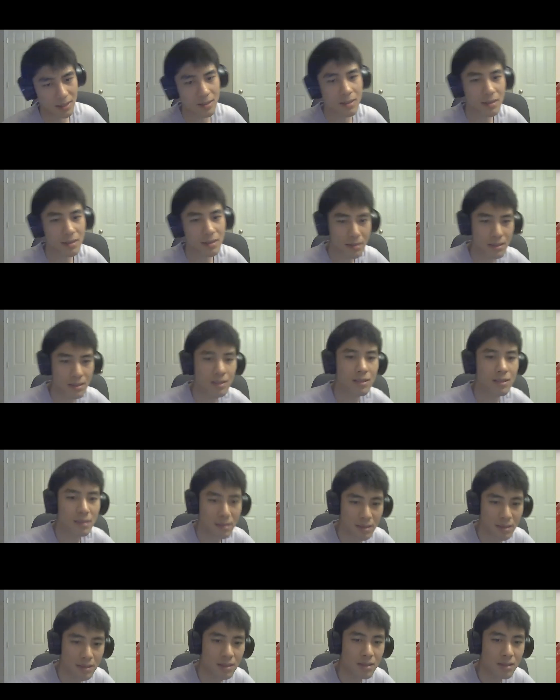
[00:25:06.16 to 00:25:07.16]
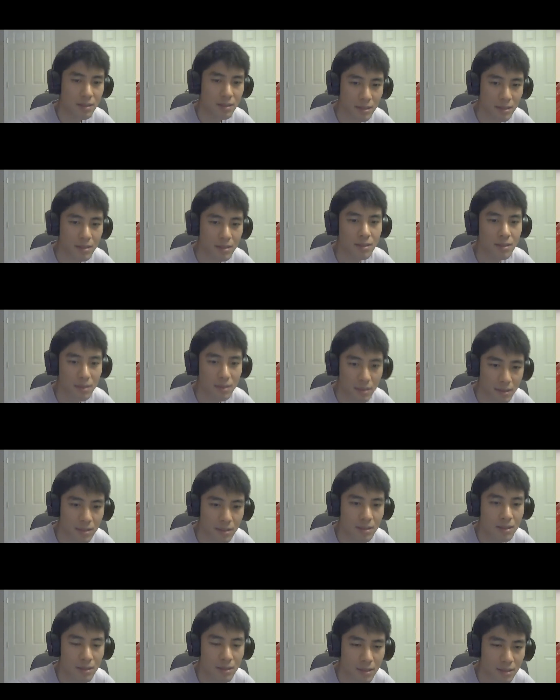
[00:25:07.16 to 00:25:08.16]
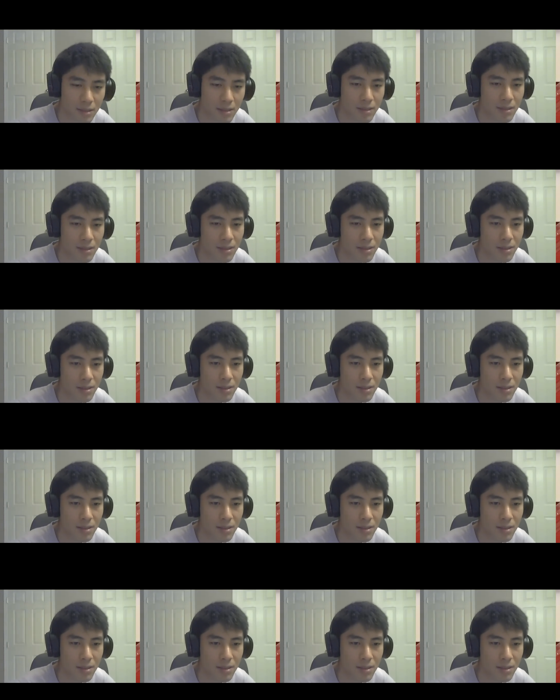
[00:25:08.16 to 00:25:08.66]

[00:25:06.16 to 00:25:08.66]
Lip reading: Through the dungeon. I think that's smart.